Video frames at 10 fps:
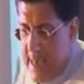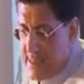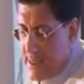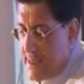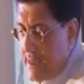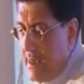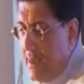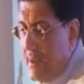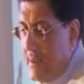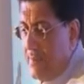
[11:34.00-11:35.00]
as
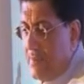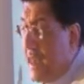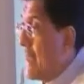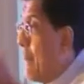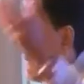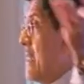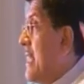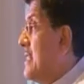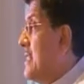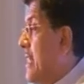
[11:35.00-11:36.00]
it happened
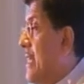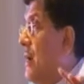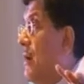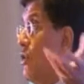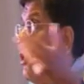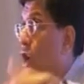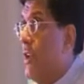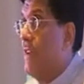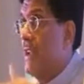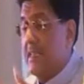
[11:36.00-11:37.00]
yesterday, no,
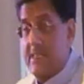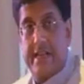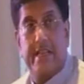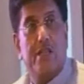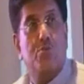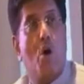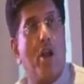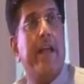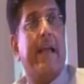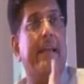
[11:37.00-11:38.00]
not even yesterday, this
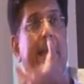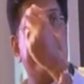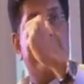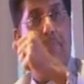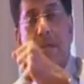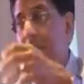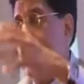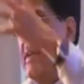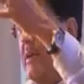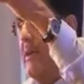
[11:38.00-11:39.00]
morning at
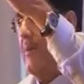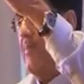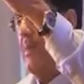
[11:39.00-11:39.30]
NTPC